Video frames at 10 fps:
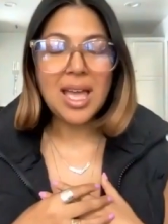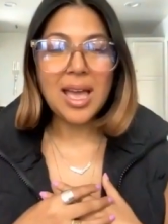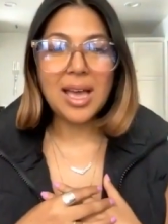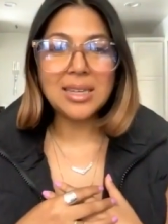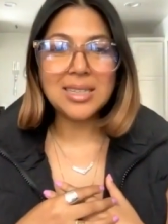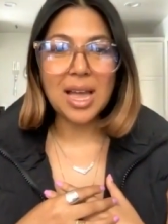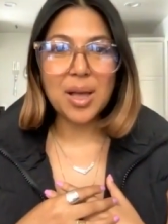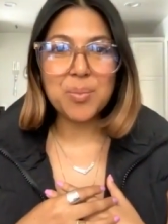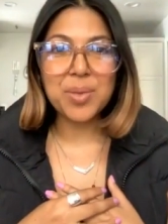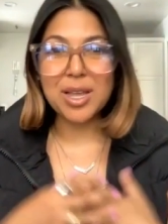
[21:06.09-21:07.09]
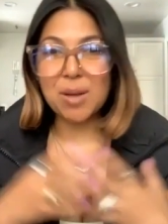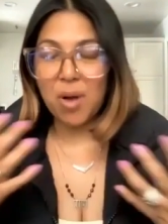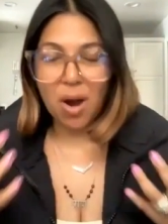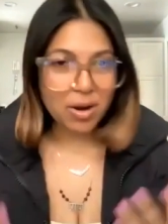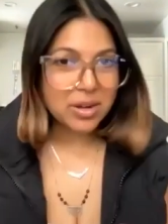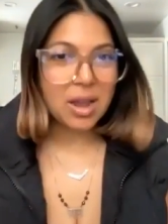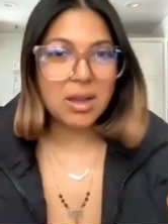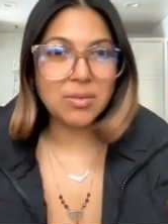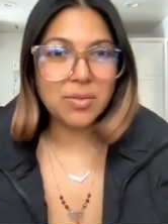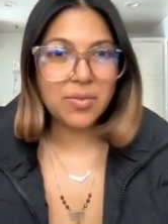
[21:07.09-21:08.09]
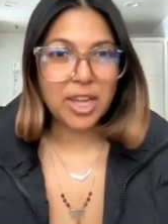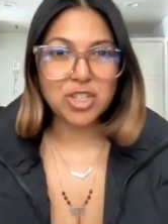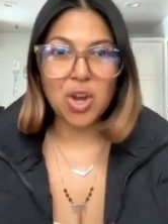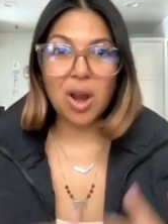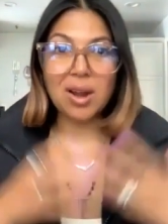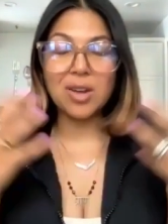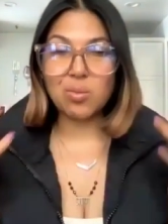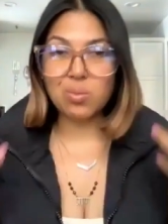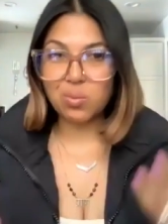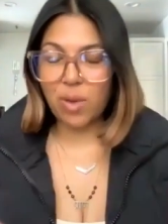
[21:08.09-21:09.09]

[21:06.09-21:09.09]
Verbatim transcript: and uh, being a part of HR and